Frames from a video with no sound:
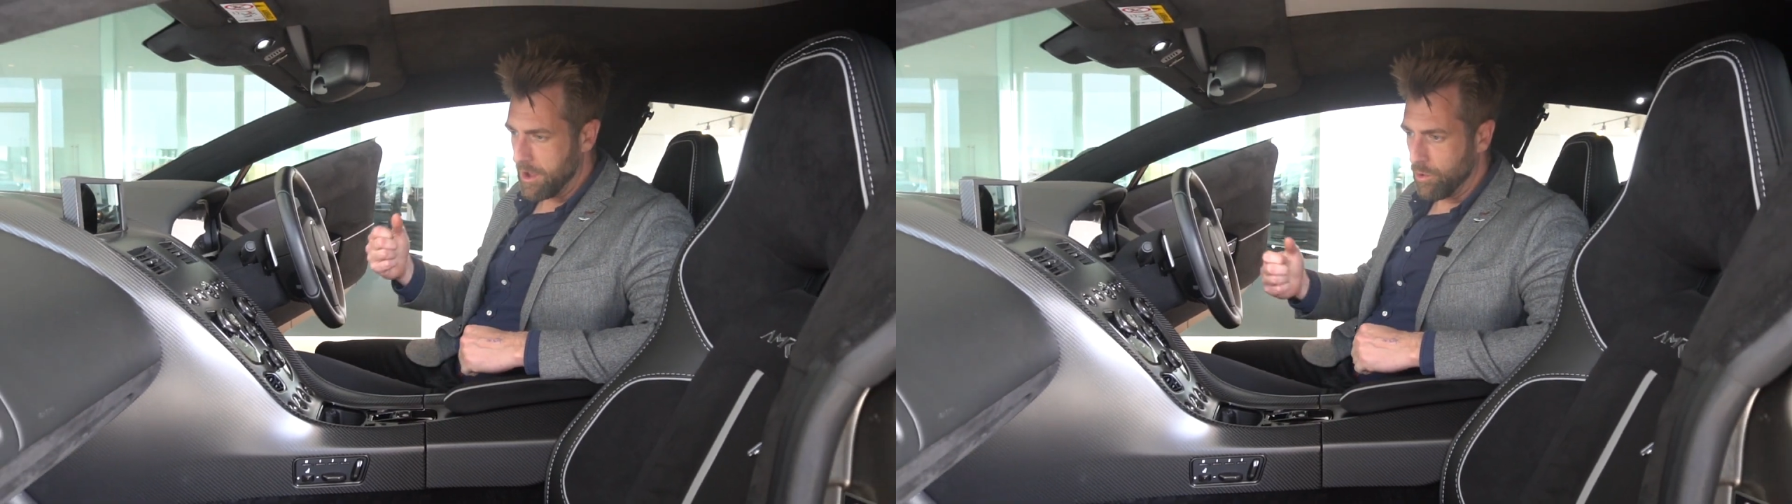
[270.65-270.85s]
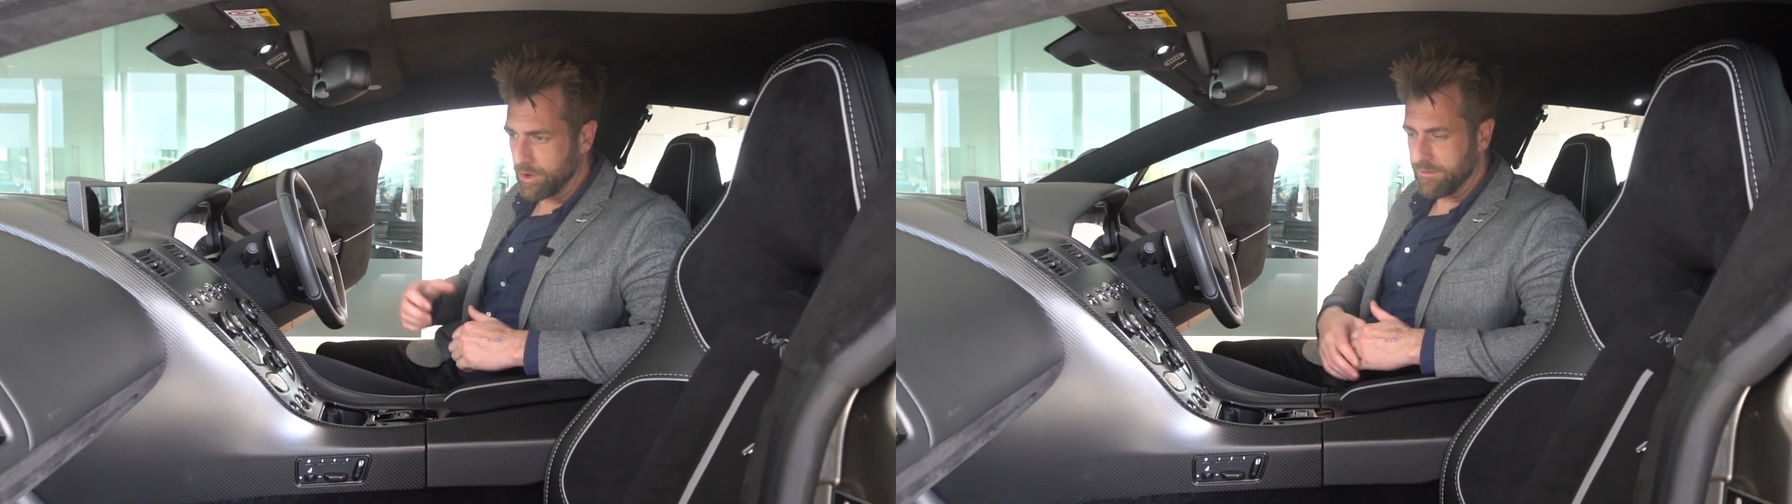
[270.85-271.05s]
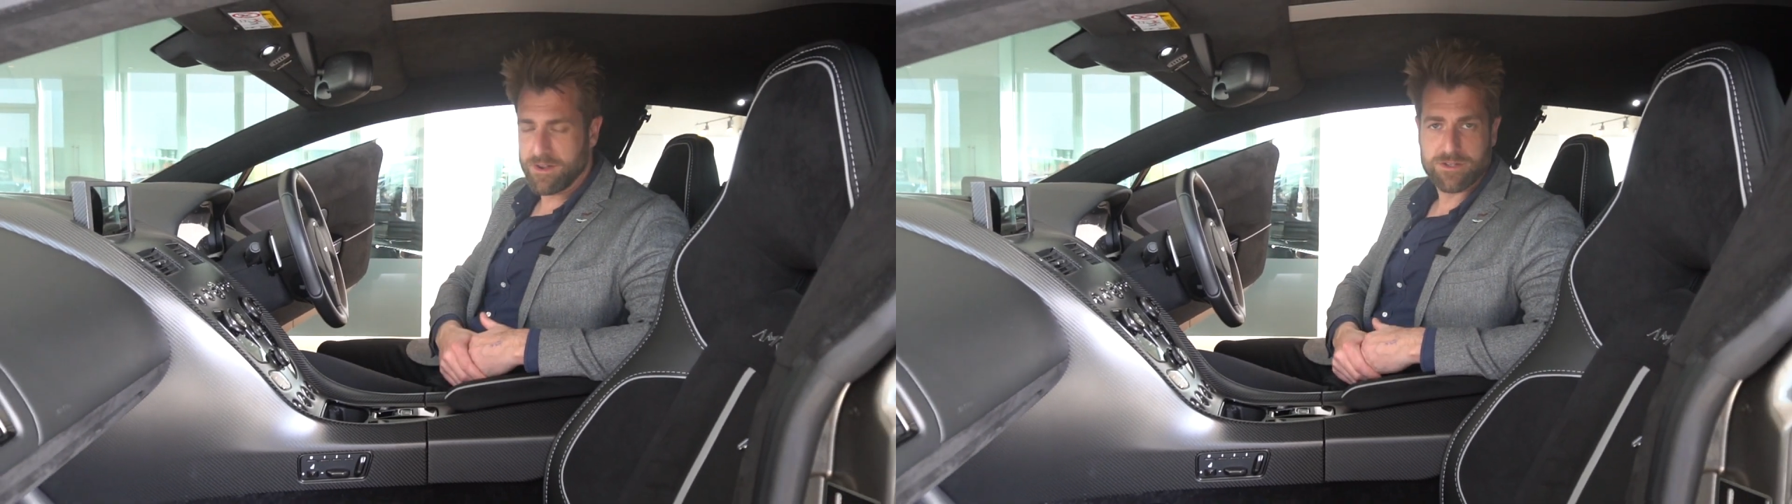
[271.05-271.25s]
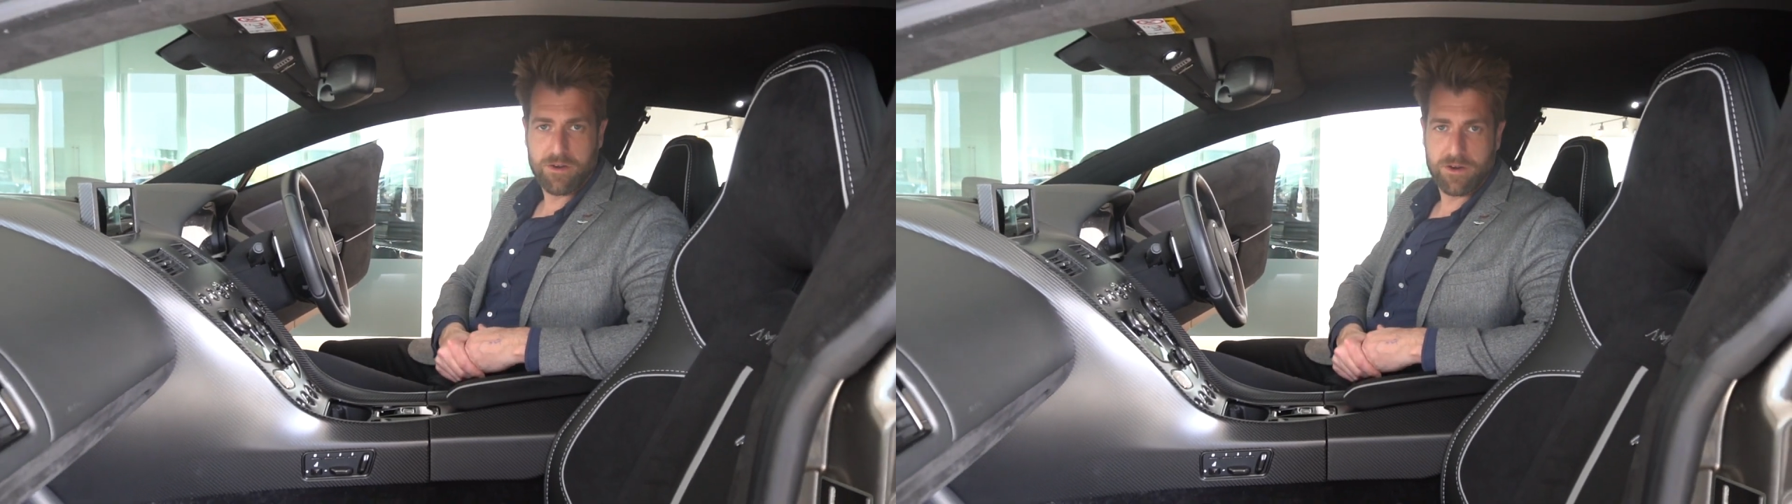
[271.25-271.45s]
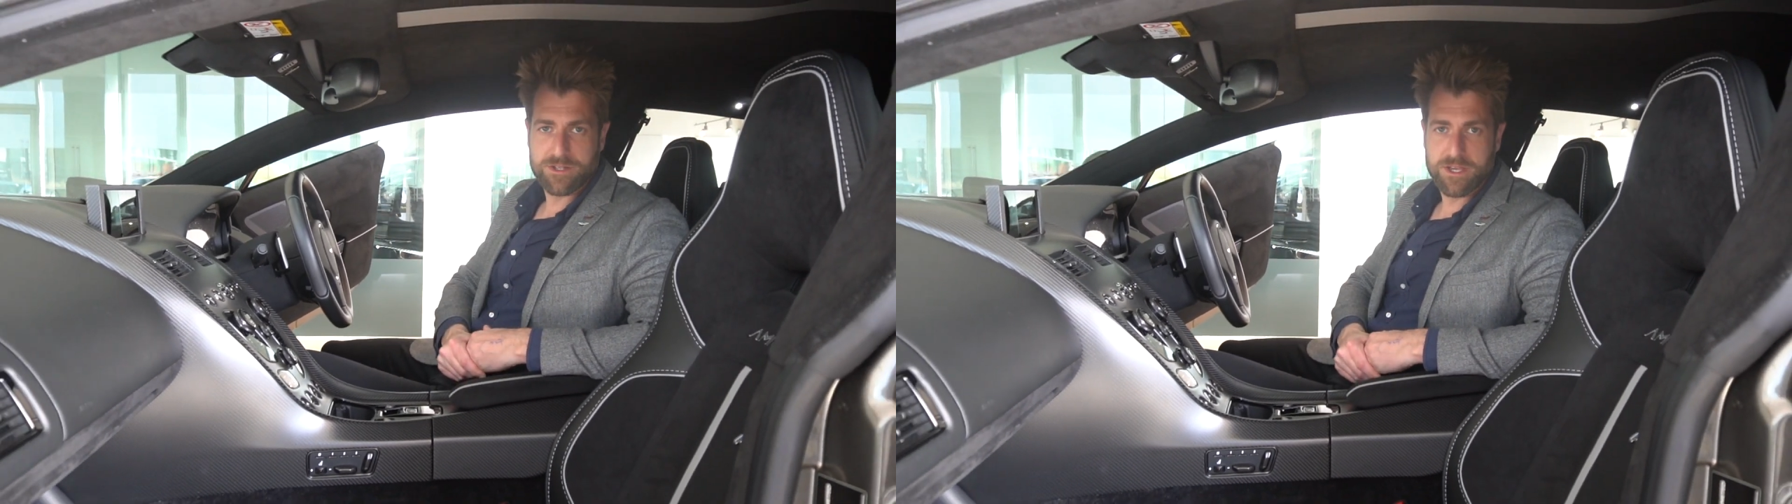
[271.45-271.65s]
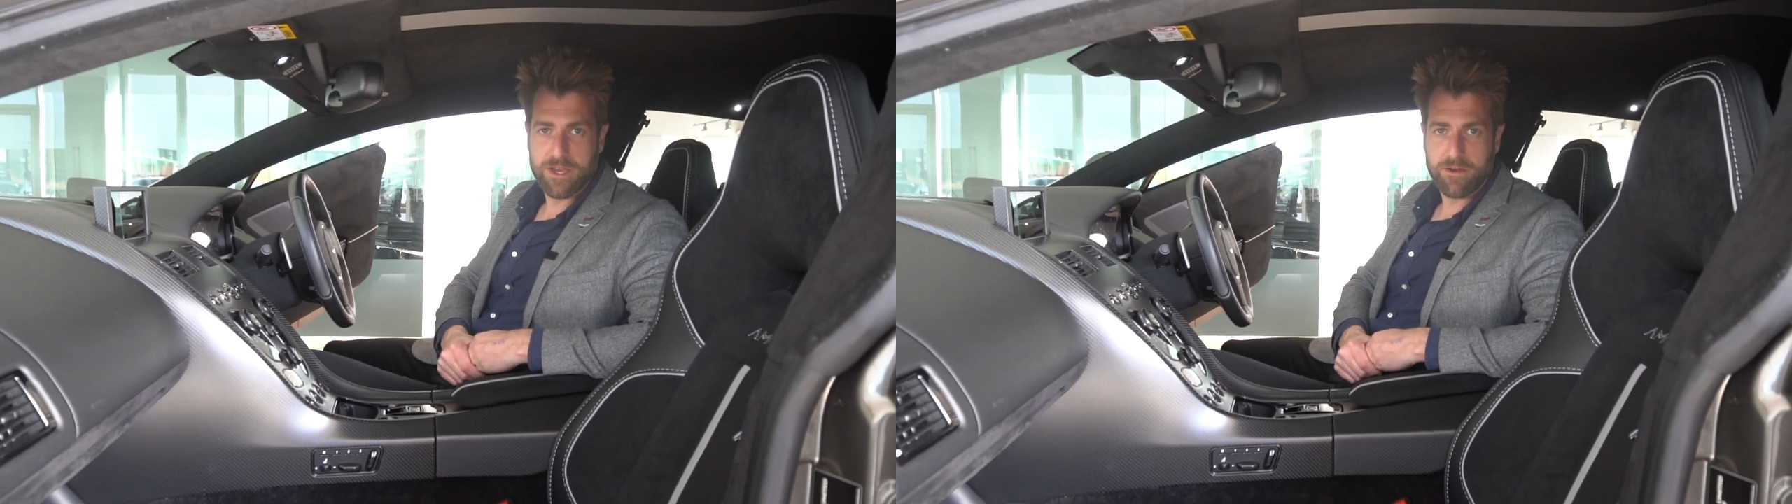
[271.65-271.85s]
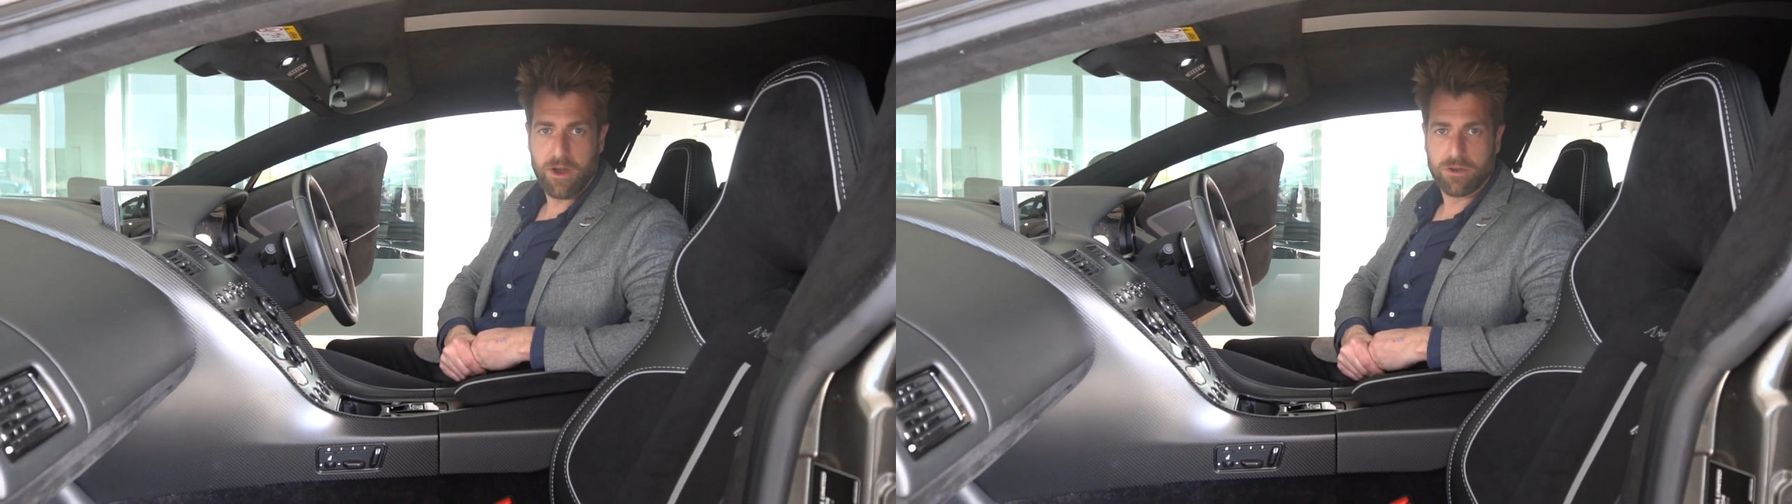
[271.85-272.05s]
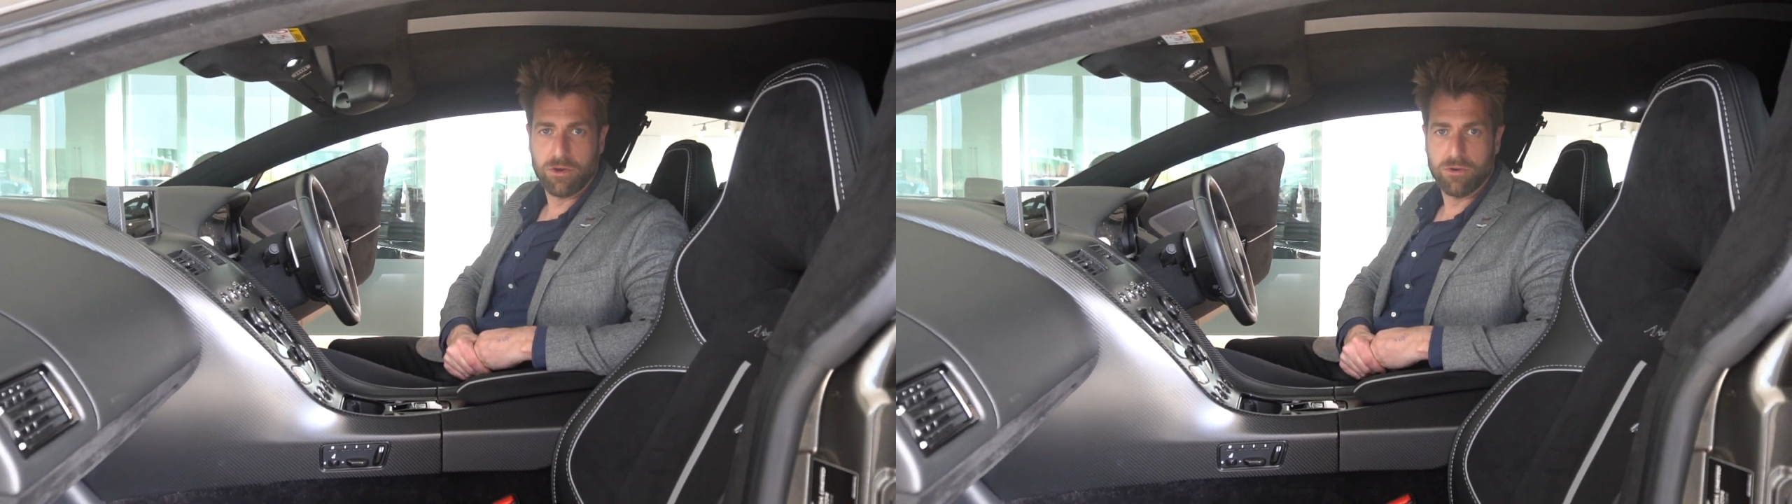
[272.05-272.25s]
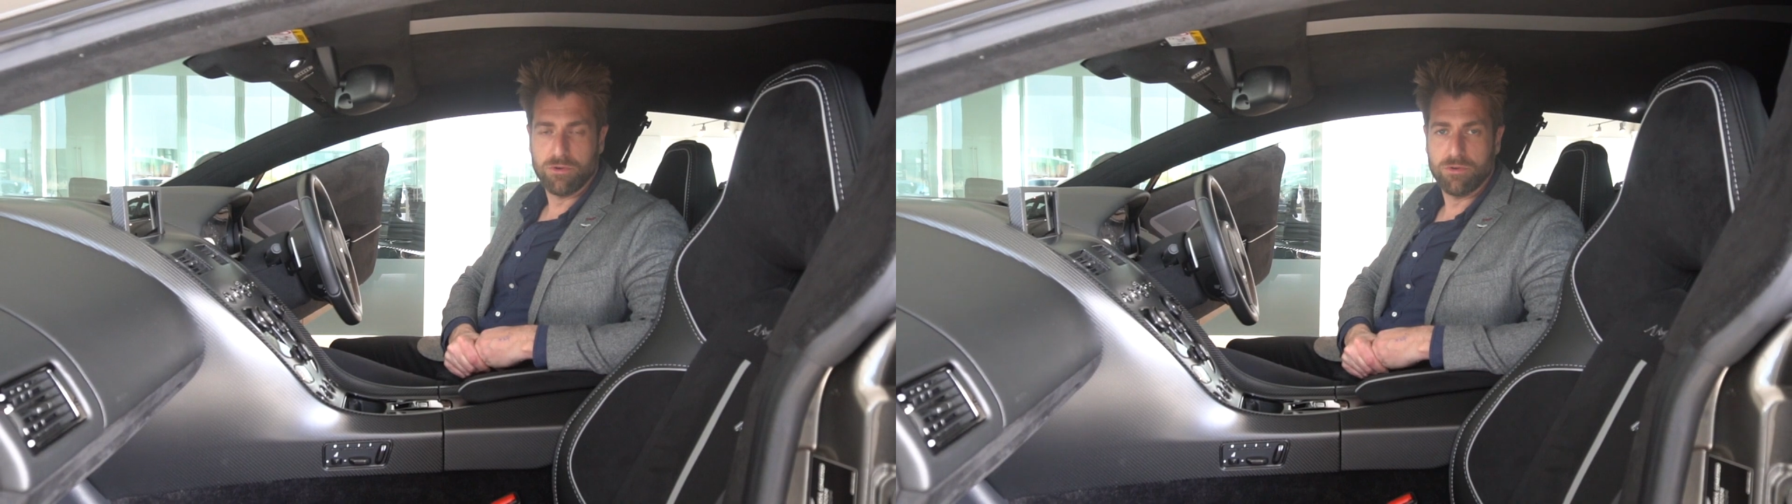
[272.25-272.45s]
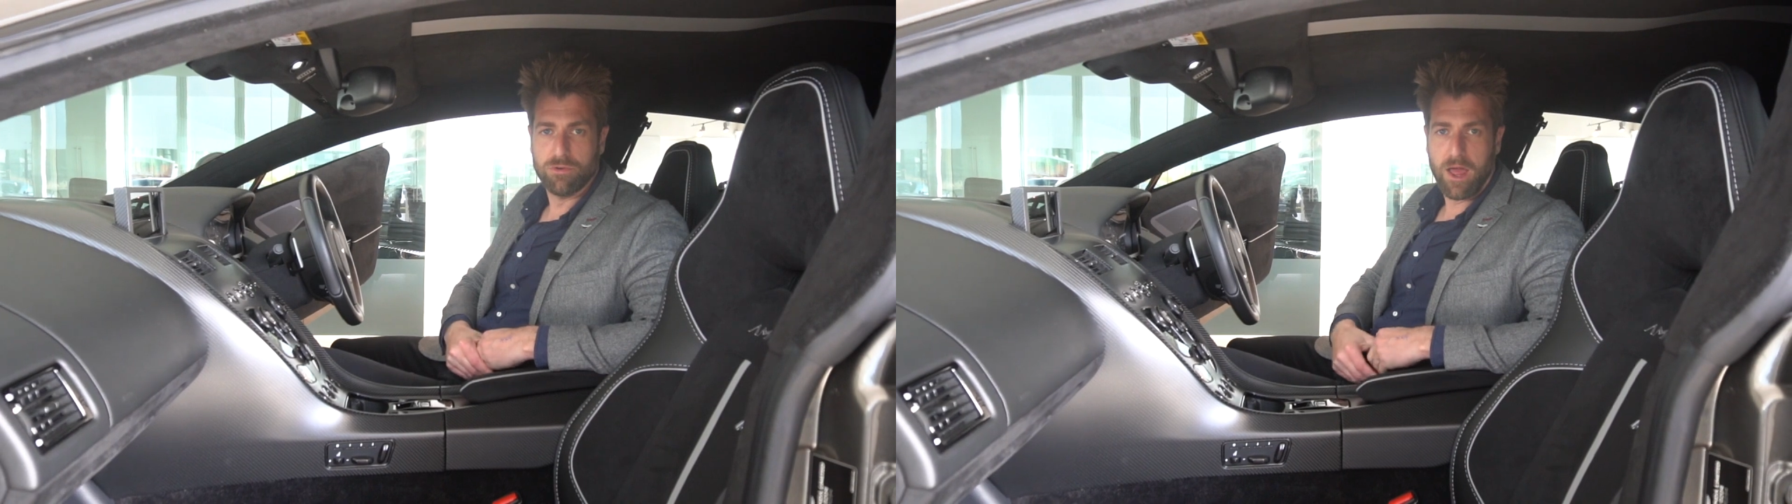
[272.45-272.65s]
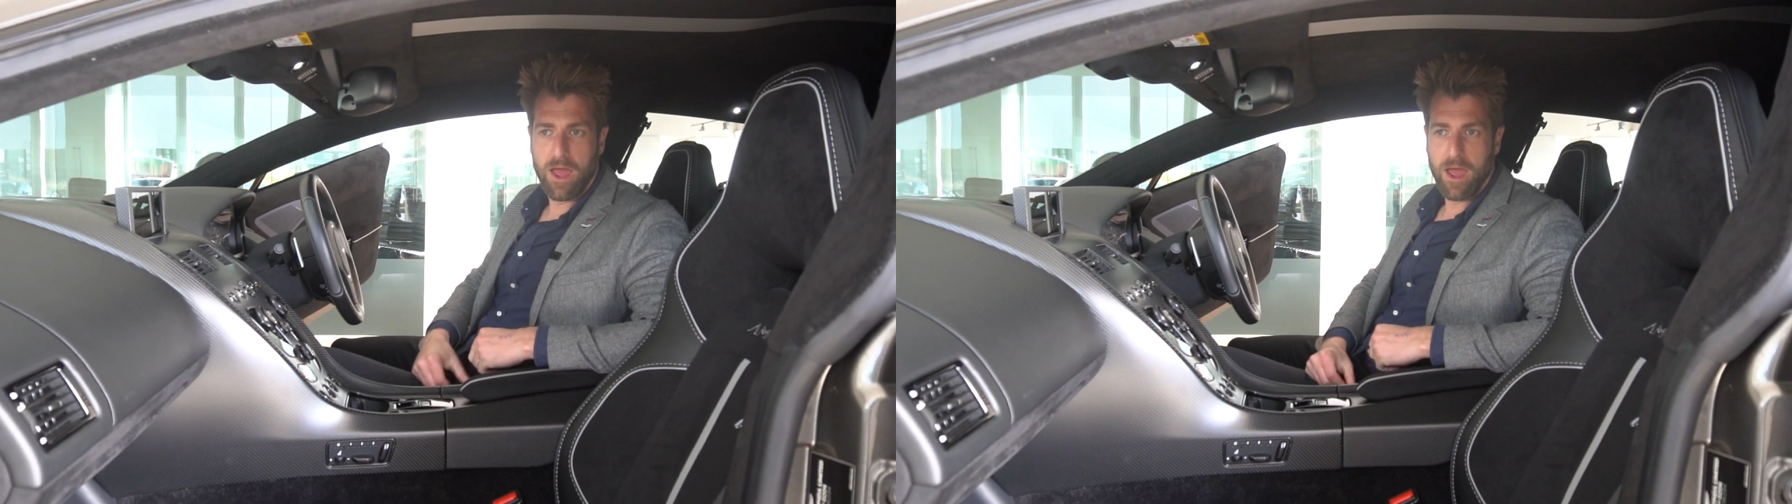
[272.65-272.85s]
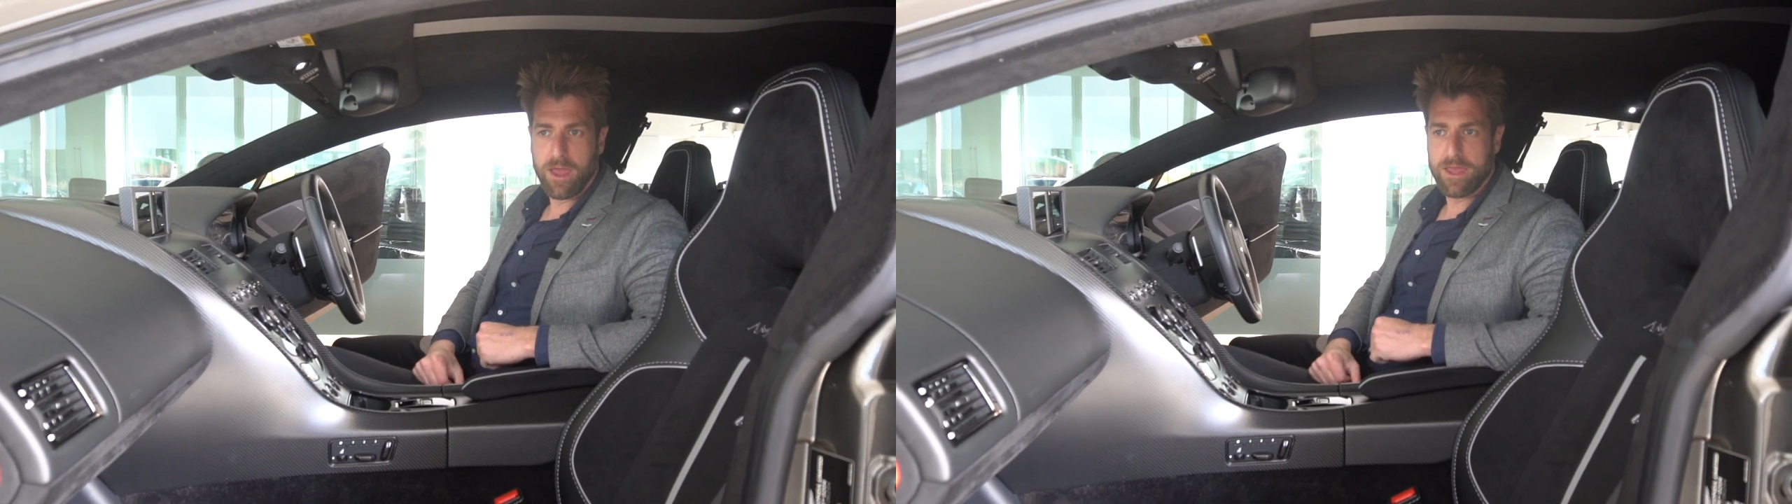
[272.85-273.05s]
or give us guys here a call uh,